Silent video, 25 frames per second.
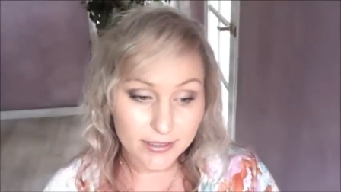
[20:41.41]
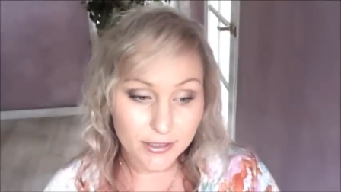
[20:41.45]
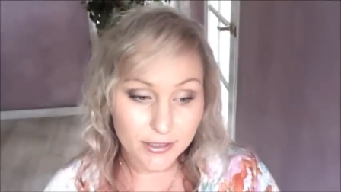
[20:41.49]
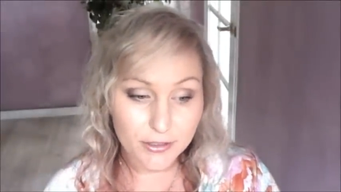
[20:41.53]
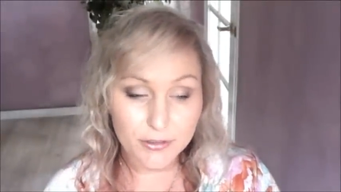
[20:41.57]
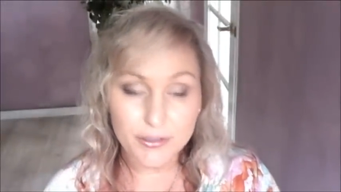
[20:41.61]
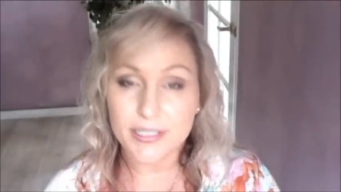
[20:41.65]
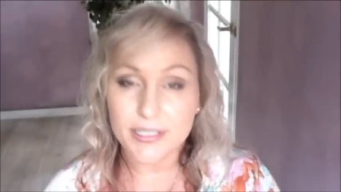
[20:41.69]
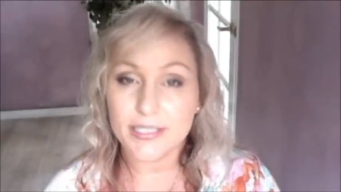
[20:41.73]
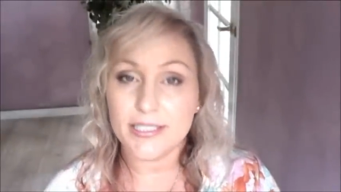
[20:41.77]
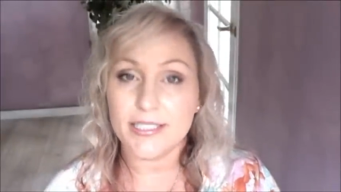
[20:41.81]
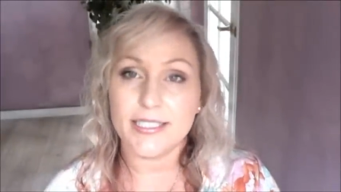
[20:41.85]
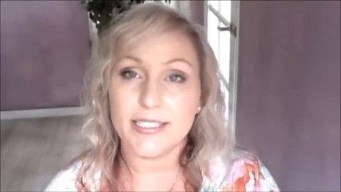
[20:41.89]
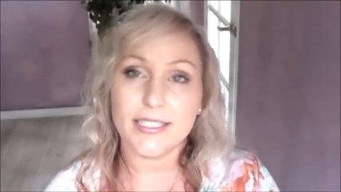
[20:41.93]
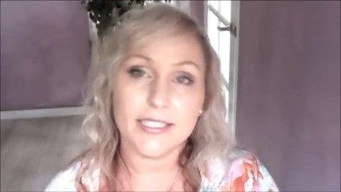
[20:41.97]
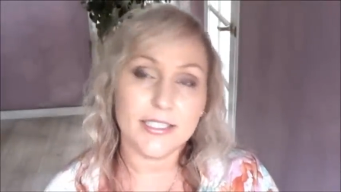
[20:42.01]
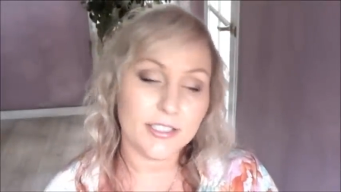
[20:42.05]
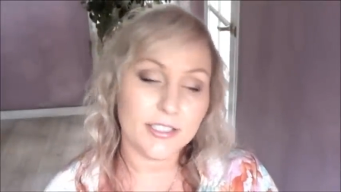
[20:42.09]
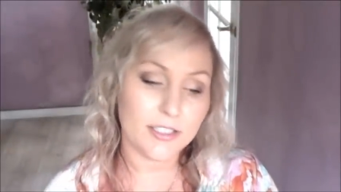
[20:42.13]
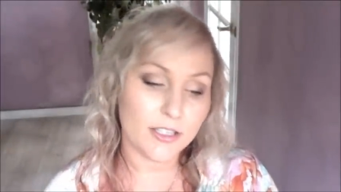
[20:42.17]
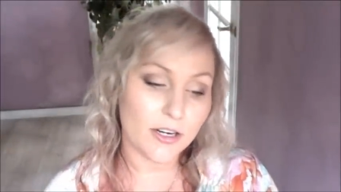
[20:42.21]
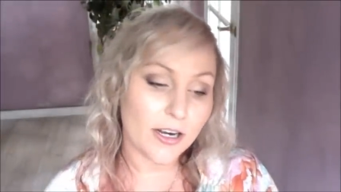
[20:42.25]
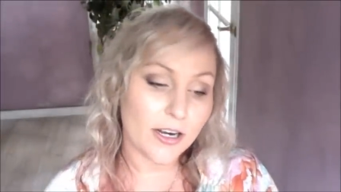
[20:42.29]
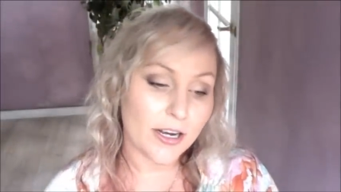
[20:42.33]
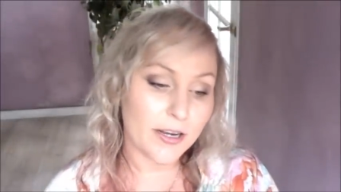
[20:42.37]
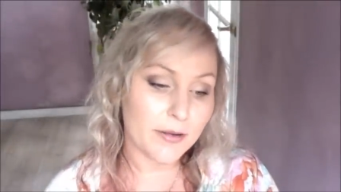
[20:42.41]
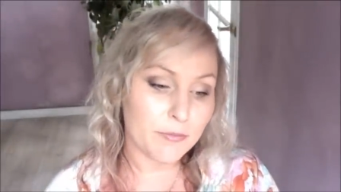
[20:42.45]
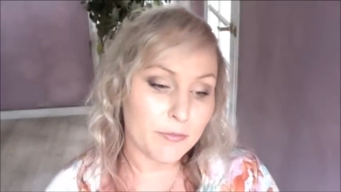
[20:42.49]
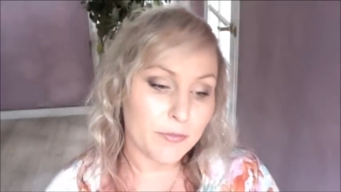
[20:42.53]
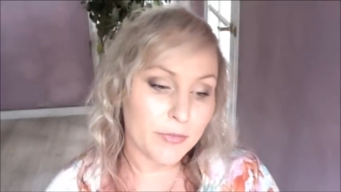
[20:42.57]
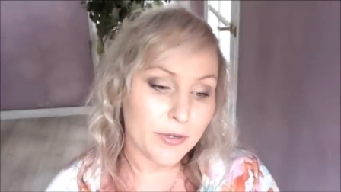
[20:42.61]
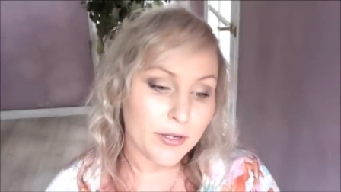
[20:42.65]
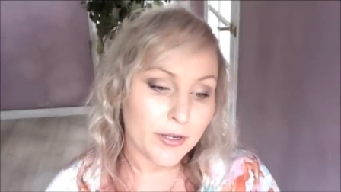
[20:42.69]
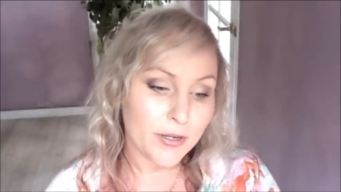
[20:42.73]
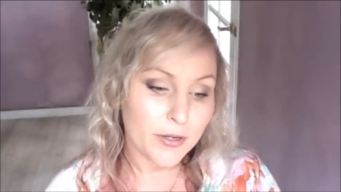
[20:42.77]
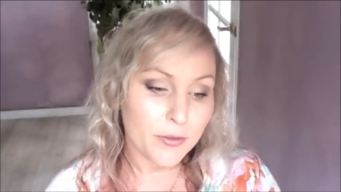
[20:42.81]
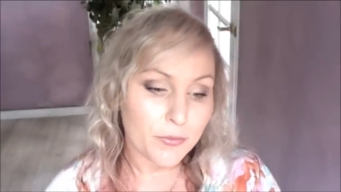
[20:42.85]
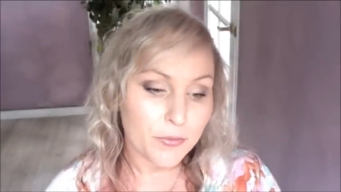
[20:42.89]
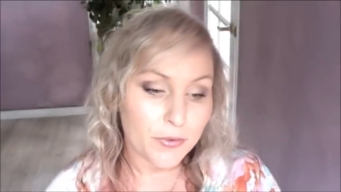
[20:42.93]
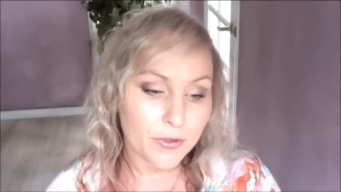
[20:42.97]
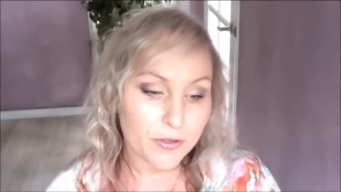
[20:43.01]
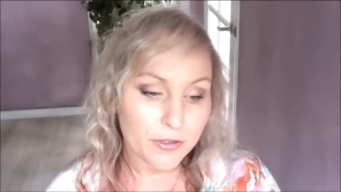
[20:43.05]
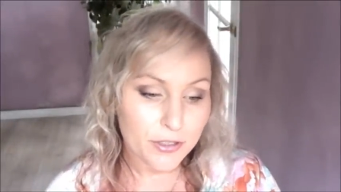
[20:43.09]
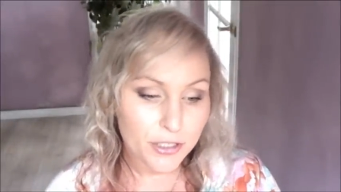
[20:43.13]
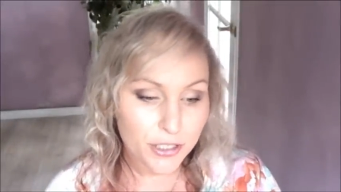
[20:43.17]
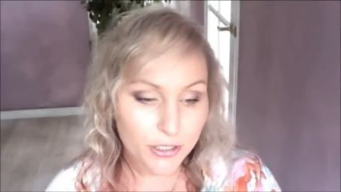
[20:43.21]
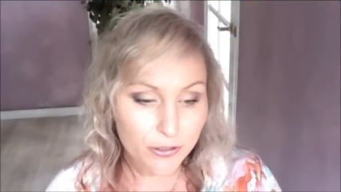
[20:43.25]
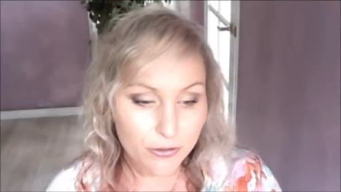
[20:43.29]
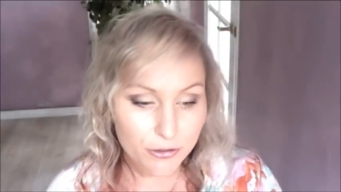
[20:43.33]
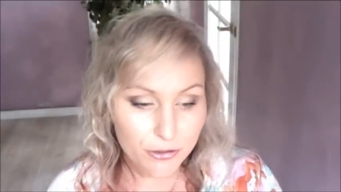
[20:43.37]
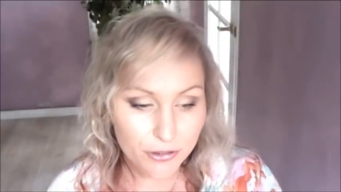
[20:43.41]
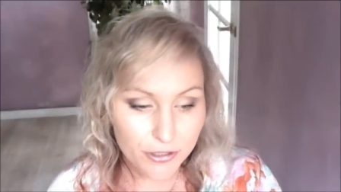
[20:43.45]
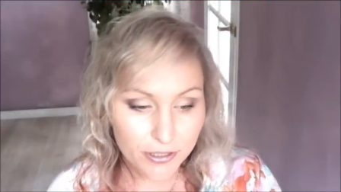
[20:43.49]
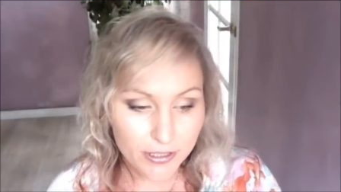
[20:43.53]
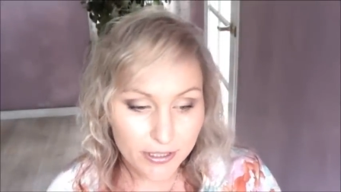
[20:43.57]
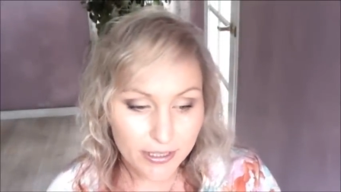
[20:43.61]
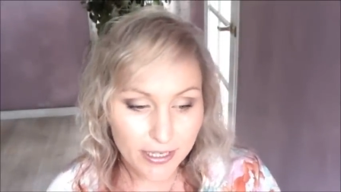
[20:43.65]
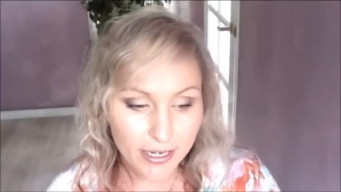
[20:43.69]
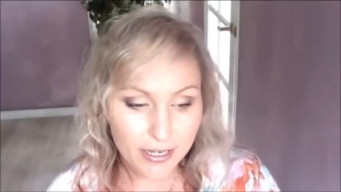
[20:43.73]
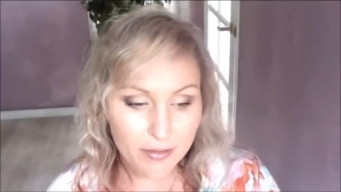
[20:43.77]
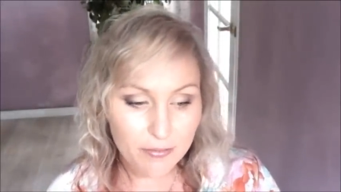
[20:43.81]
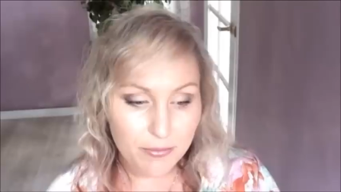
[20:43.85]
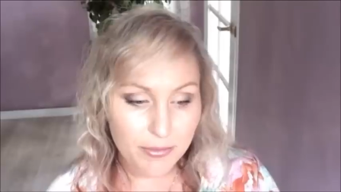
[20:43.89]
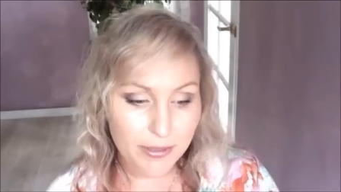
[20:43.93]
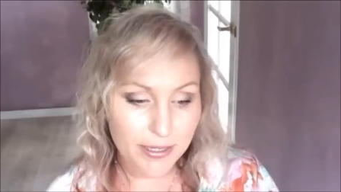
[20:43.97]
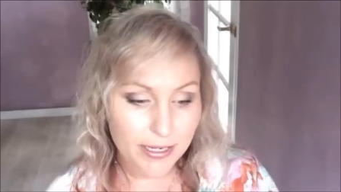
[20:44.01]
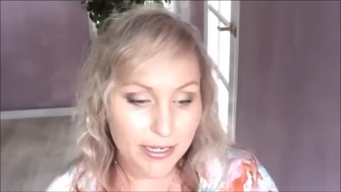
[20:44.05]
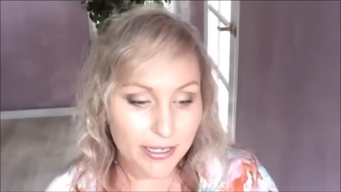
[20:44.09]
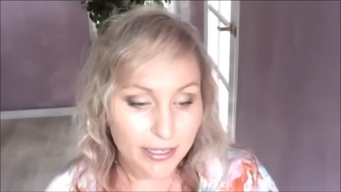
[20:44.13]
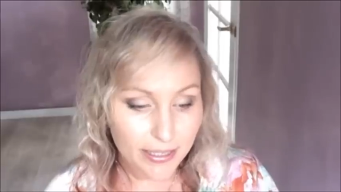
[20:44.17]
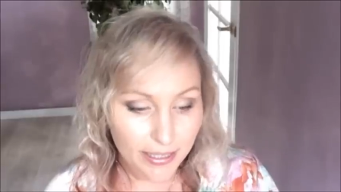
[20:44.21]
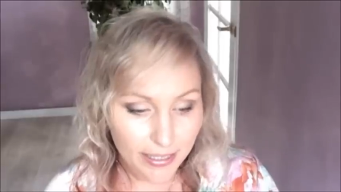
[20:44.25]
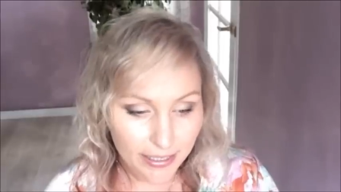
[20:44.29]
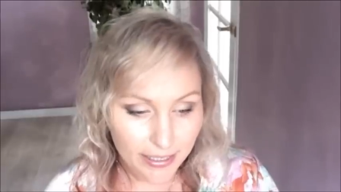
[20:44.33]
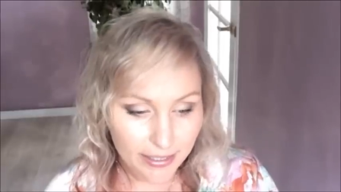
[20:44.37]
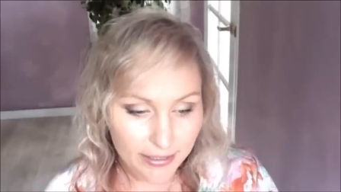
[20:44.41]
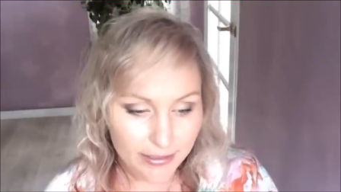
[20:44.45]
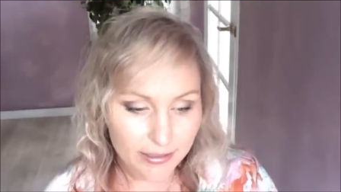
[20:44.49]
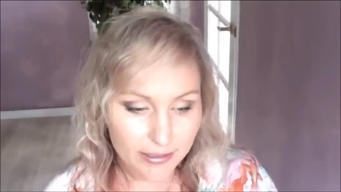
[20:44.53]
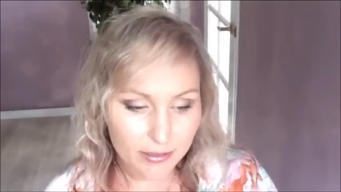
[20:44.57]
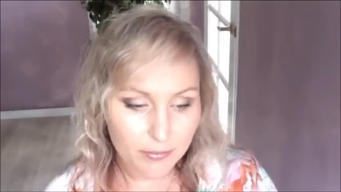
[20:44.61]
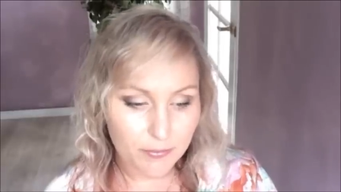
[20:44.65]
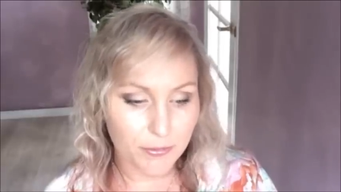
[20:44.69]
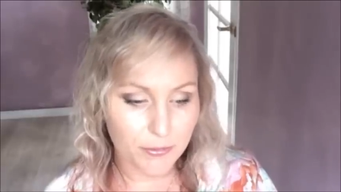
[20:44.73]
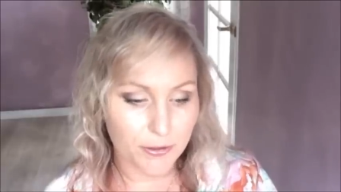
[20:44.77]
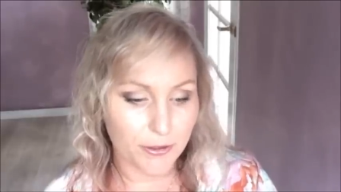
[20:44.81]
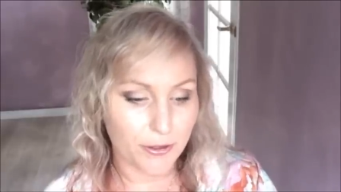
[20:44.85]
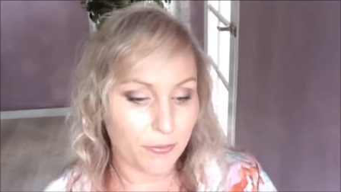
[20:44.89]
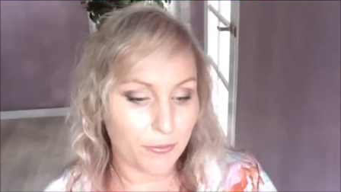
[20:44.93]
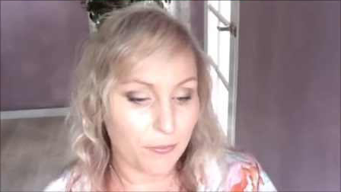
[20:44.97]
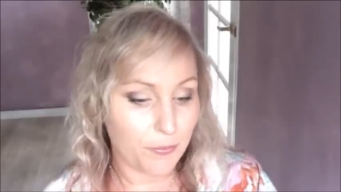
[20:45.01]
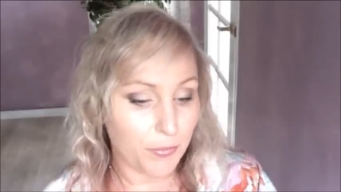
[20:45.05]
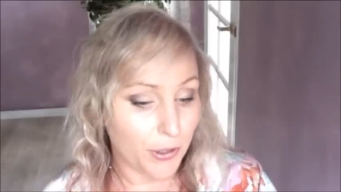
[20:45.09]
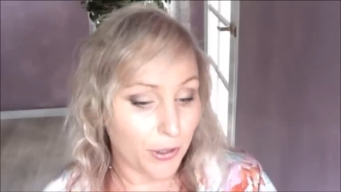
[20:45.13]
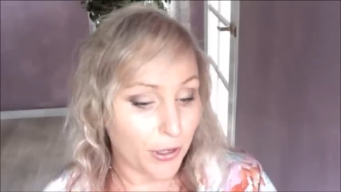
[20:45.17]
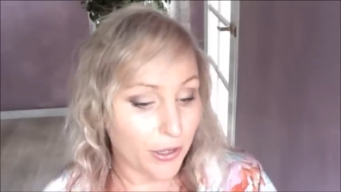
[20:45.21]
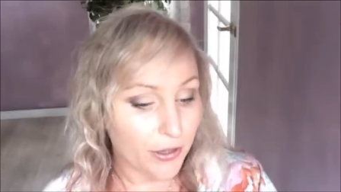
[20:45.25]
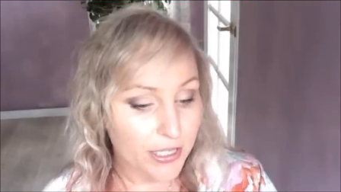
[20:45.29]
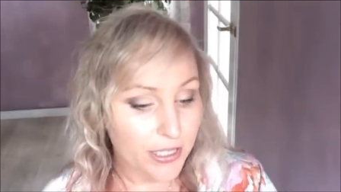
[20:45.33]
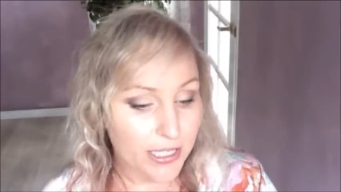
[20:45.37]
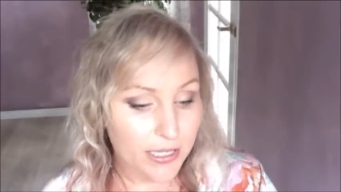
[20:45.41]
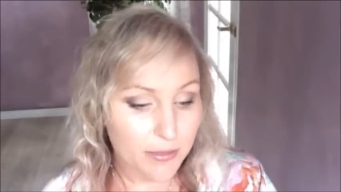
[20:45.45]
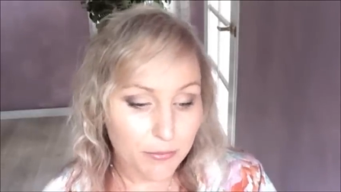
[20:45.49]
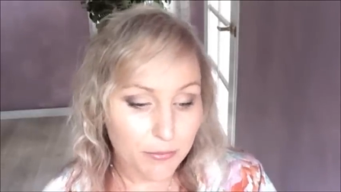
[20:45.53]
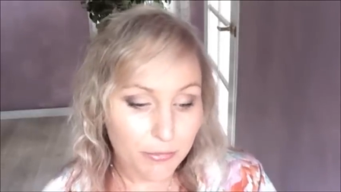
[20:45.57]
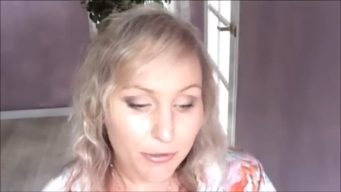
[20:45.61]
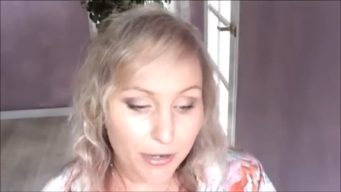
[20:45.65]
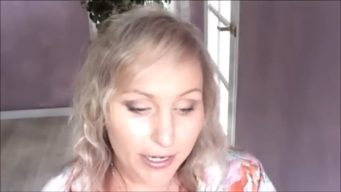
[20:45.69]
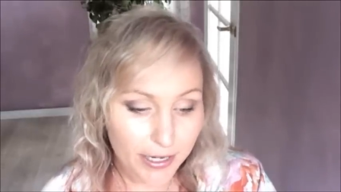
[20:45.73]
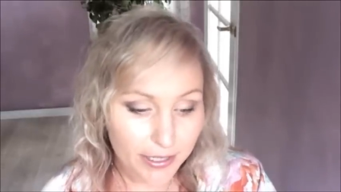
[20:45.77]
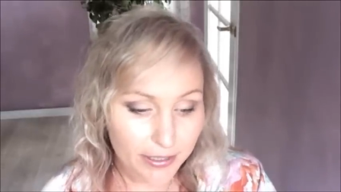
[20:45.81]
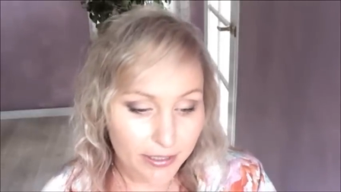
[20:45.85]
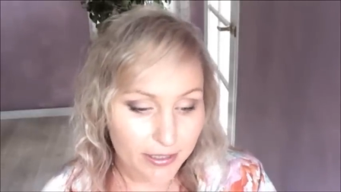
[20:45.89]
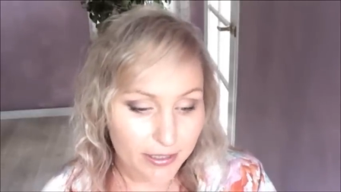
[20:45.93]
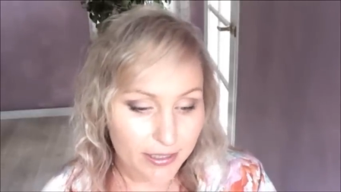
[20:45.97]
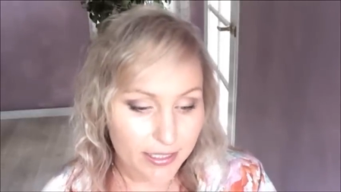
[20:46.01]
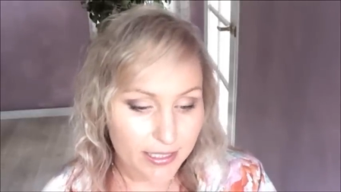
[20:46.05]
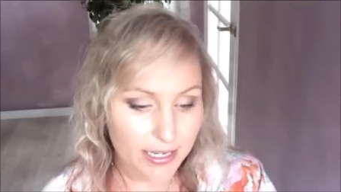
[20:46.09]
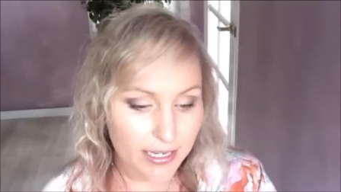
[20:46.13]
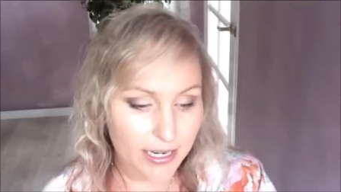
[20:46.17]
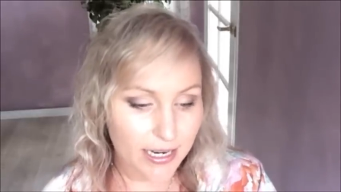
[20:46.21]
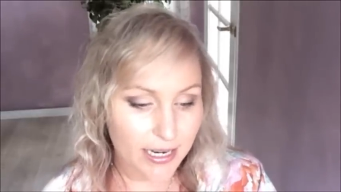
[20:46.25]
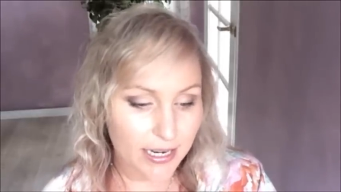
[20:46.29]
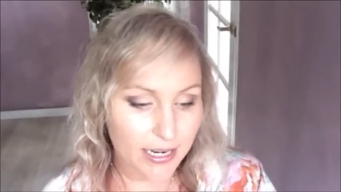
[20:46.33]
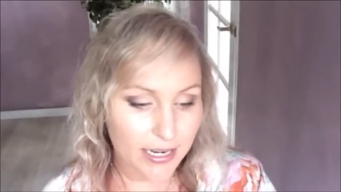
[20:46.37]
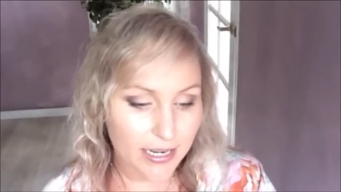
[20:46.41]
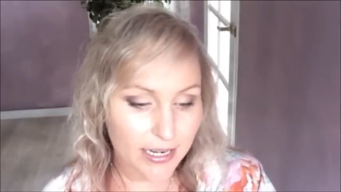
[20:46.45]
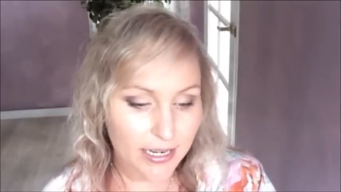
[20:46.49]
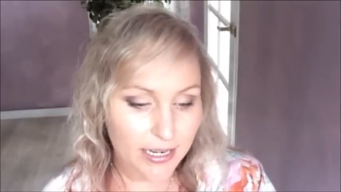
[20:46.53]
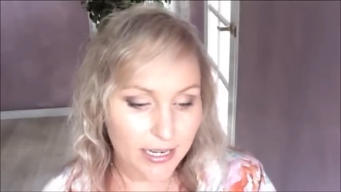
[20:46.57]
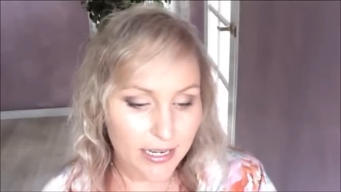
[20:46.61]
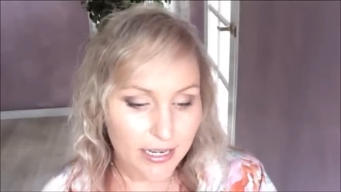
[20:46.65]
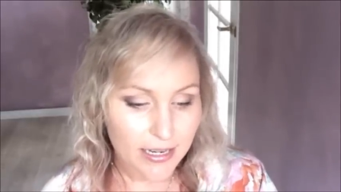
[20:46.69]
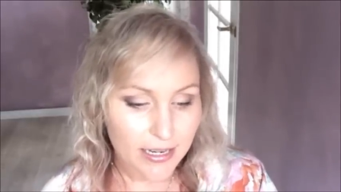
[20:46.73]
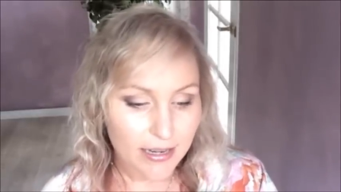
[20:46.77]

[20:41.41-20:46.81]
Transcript: increasing our time with children and beginnings, births and pregnancy.